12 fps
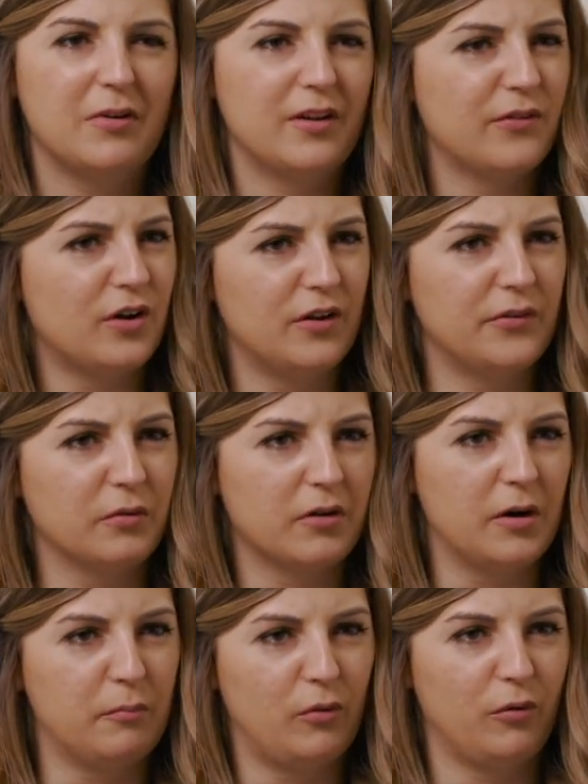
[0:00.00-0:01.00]
but it's also
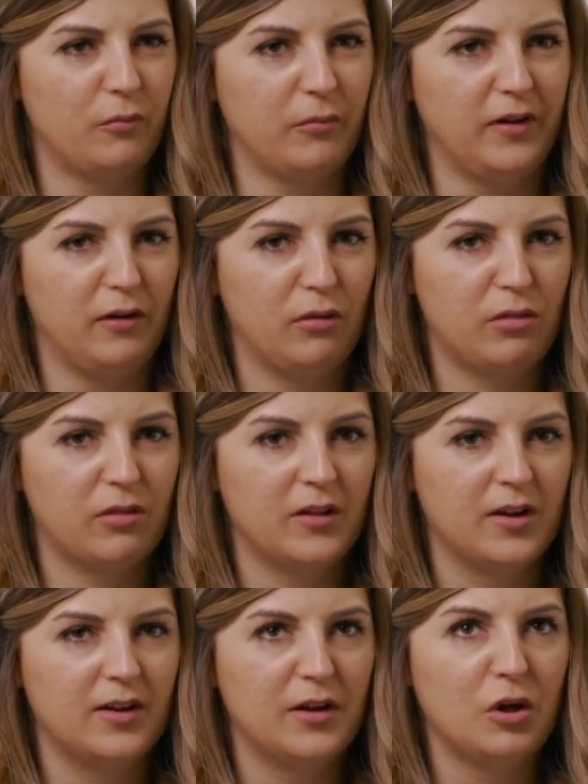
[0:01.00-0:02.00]
coupled with
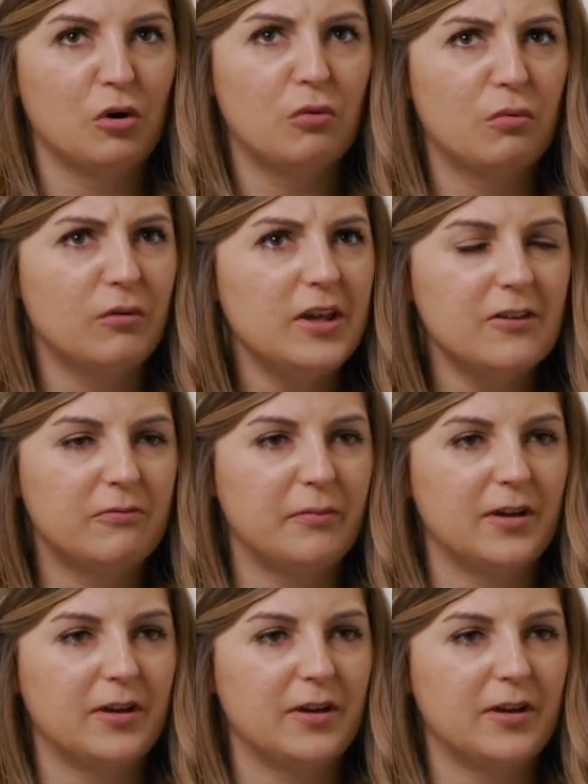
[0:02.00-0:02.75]
grief